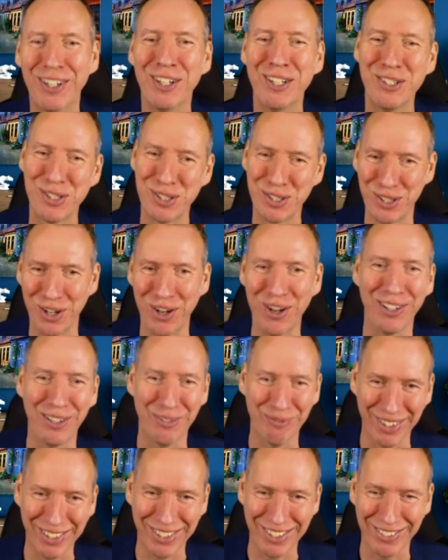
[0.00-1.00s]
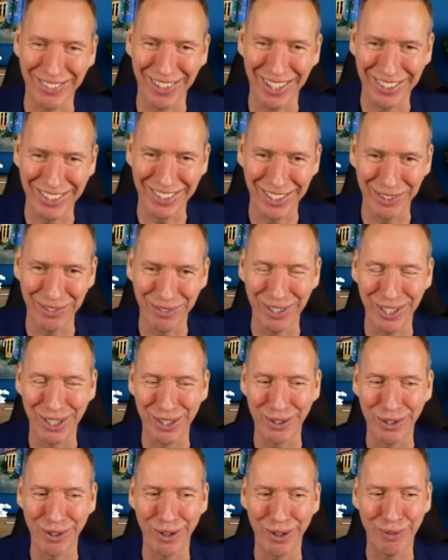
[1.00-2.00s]
style of motivation that we
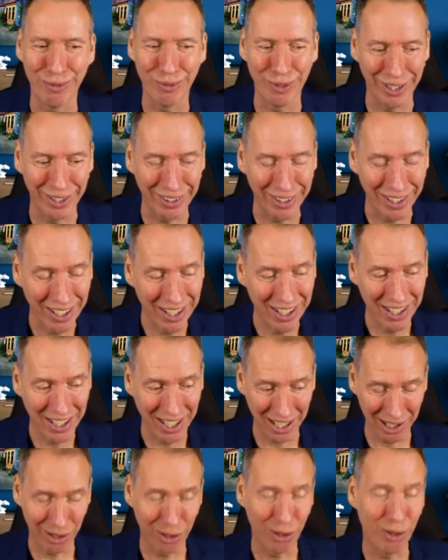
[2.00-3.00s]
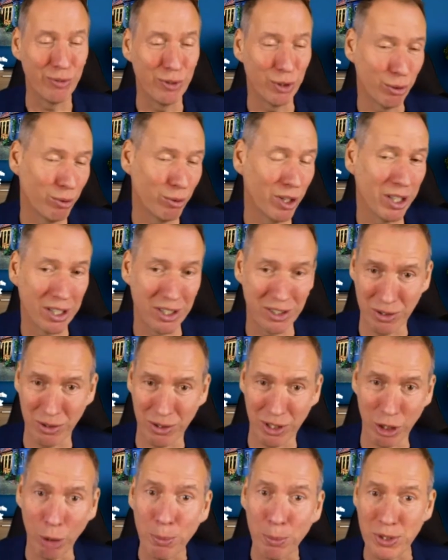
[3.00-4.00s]
grew up with. And a lot of your work is on
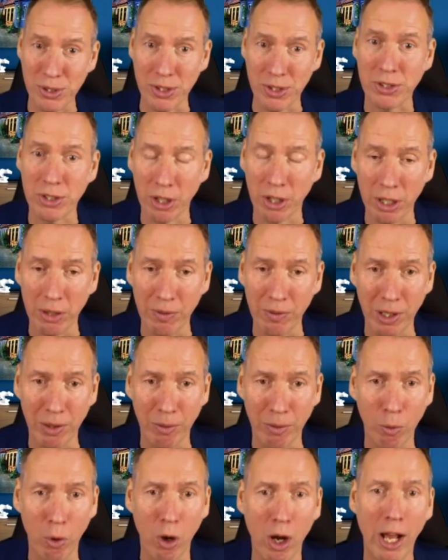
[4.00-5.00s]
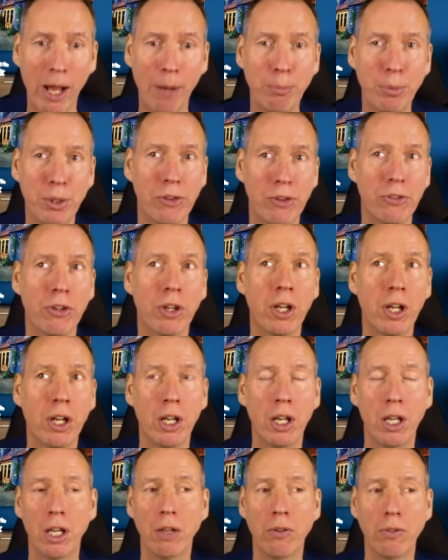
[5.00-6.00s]
the opposite side of it. What happens
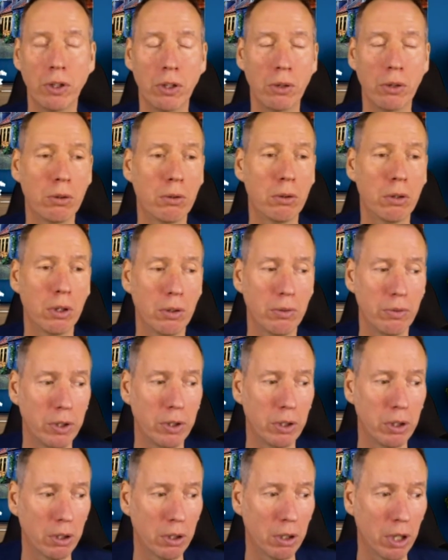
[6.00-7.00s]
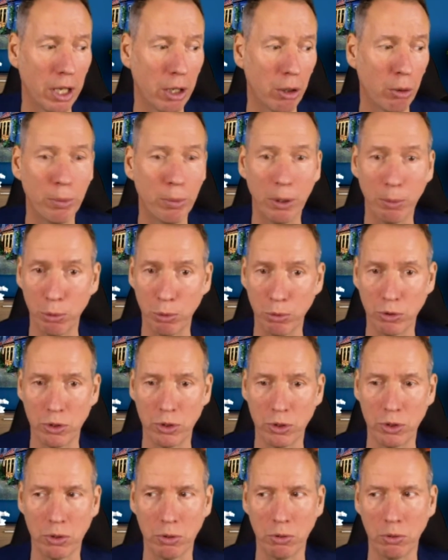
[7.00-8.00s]
if you if you can help people
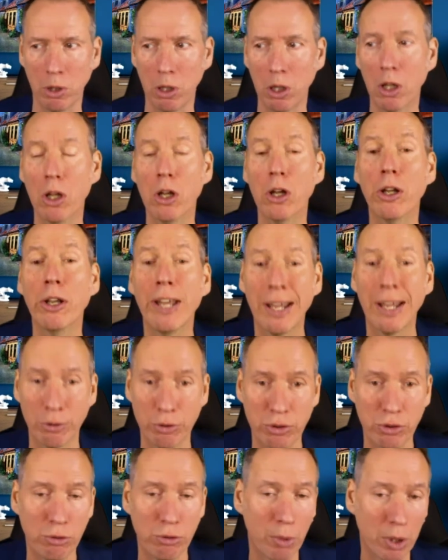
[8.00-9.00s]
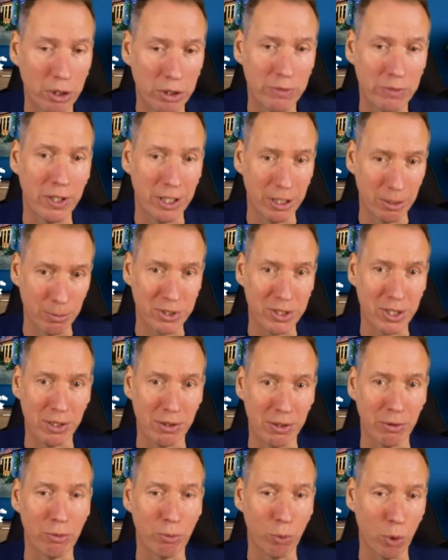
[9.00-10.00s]
to learn how to motivate
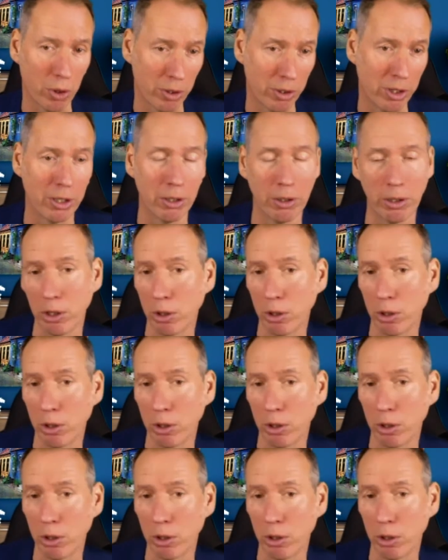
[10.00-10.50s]
themselves, what are the, the